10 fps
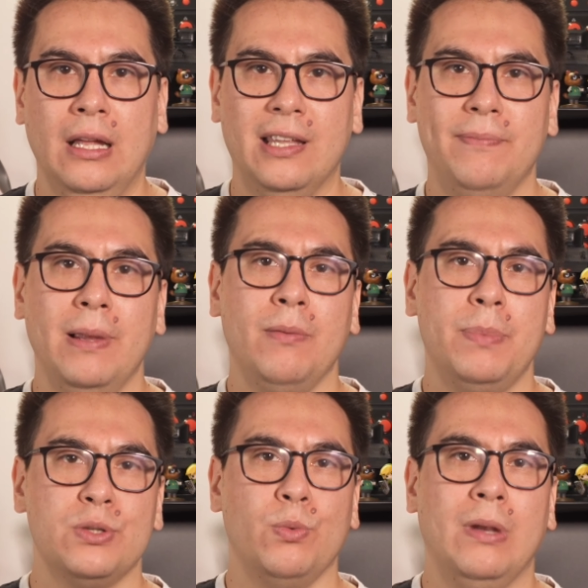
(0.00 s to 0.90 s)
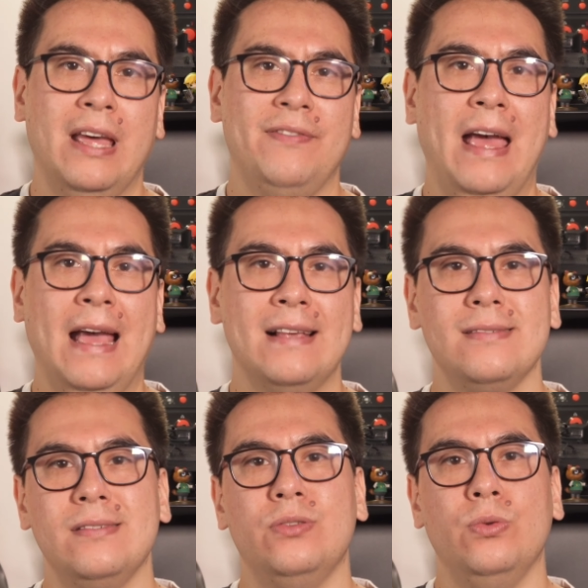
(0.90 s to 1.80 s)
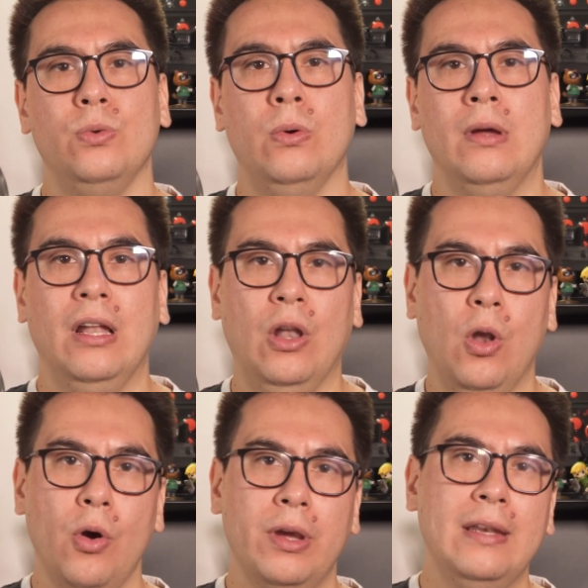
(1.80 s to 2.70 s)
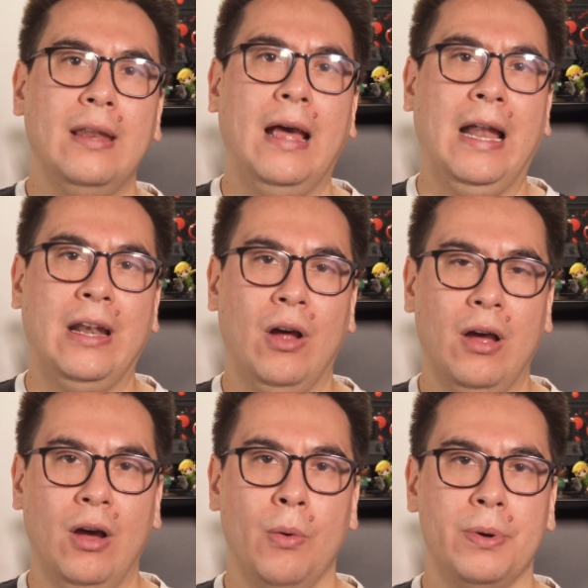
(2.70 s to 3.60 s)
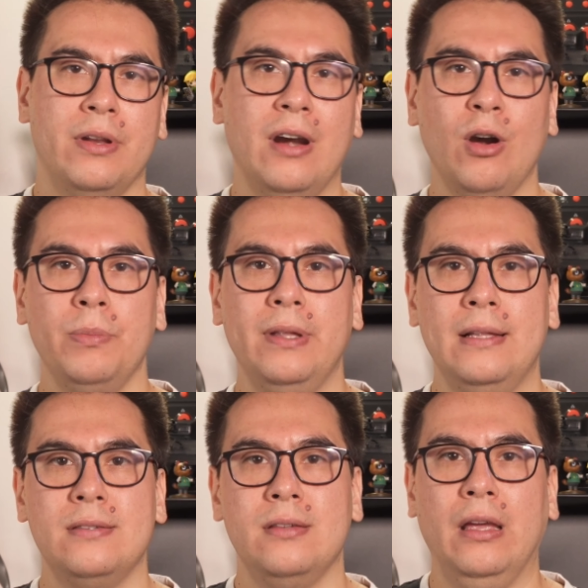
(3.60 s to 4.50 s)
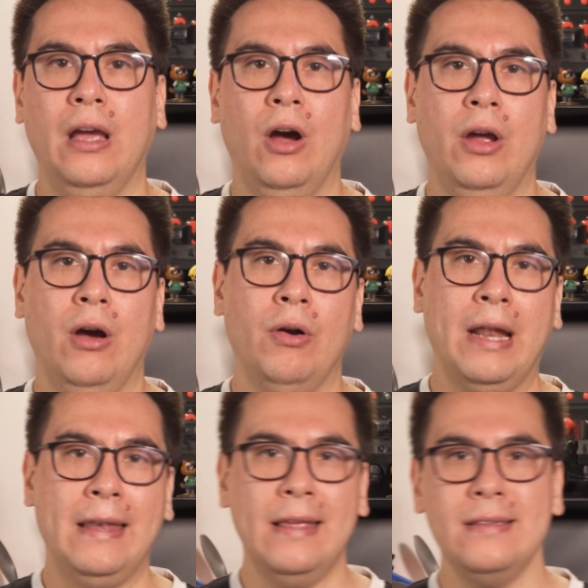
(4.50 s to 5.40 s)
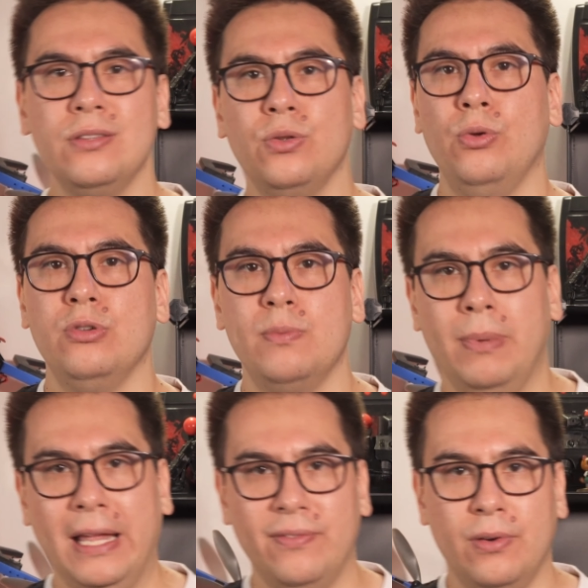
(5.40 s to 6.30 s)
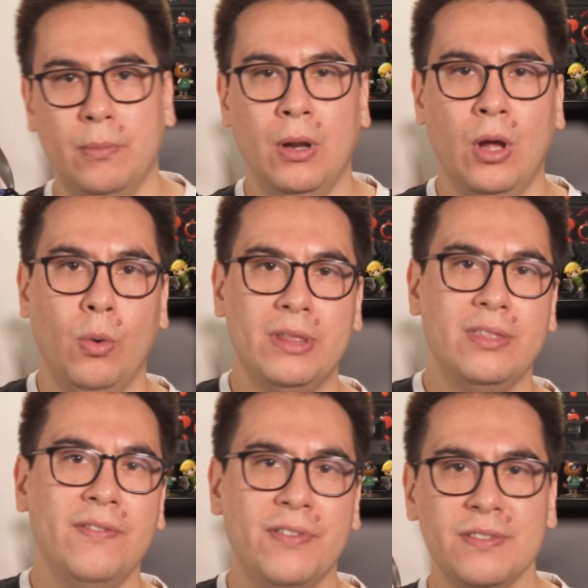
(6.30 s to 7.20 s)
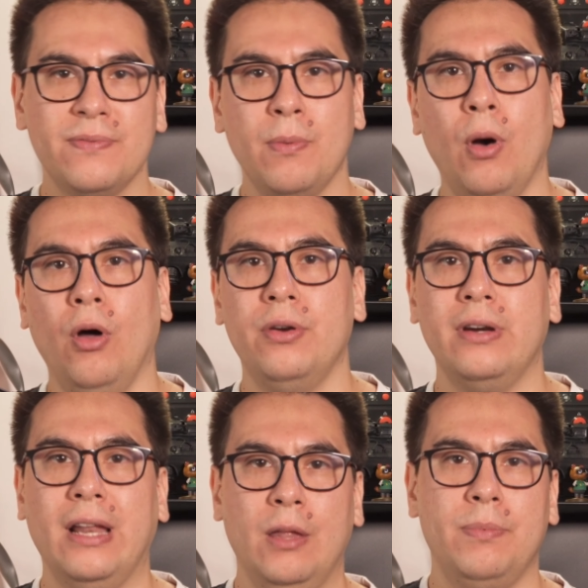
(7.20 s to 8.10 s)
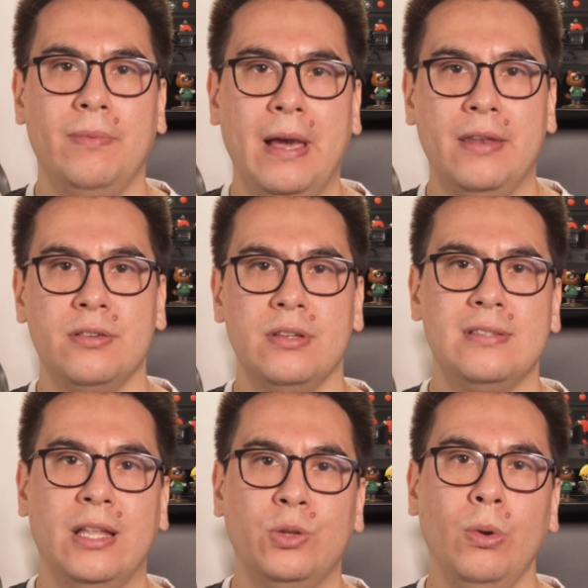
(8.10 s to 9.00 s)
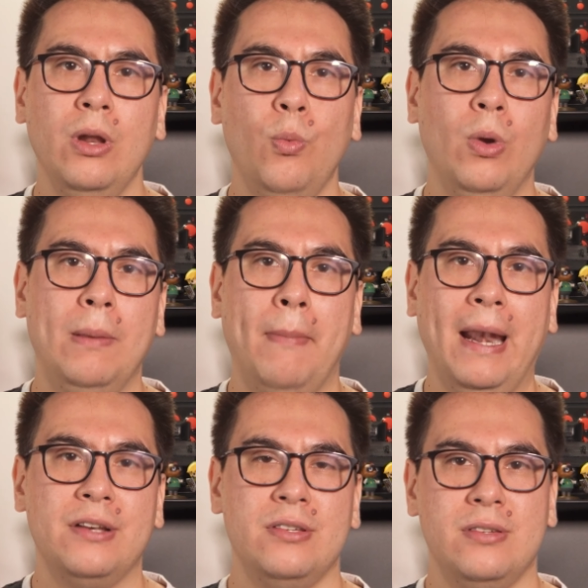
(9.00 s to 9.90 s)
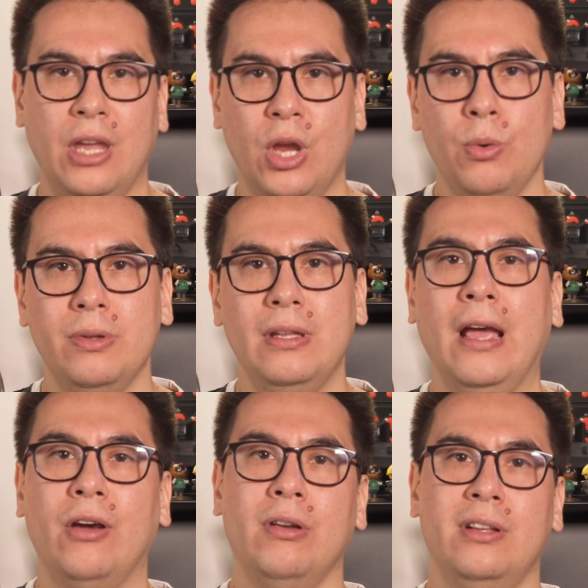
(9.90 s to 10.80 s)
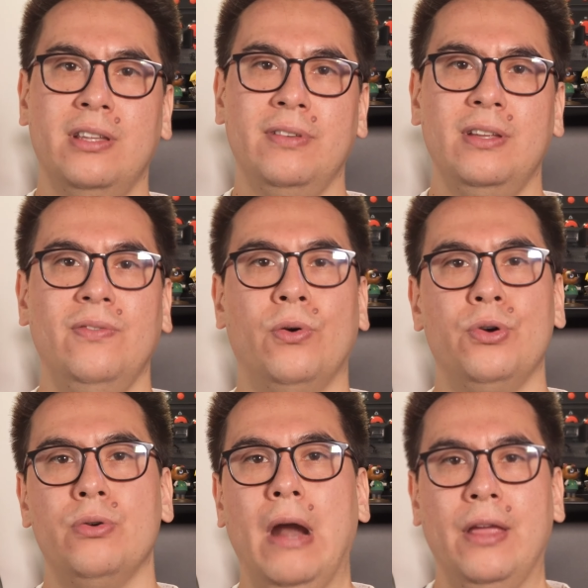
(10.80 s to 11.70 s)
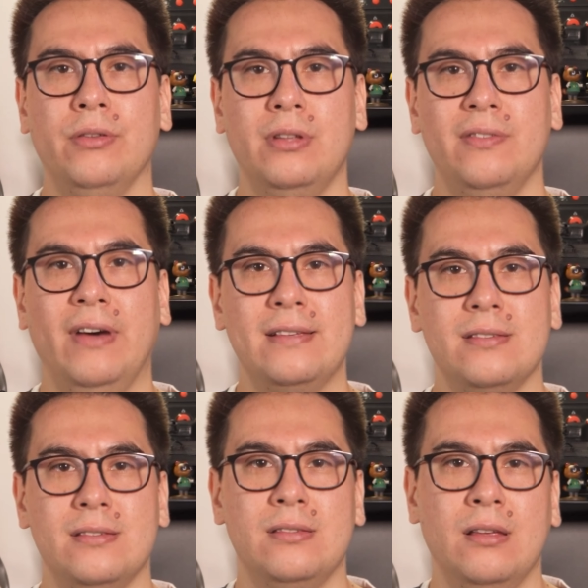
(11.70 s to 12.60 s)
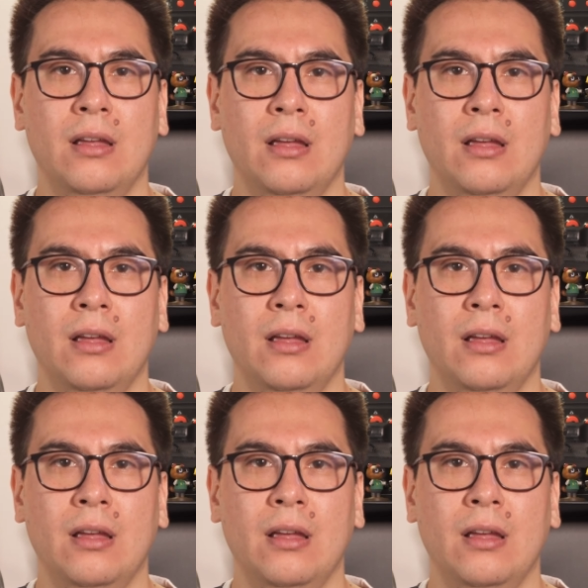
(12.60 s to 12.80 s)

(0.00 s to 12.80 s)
Developers will have access to login and over-the-air updates on an easy-to-use platform. What differs from other cloud providers is that Twilio will manage security and connectivity for your IoT devices.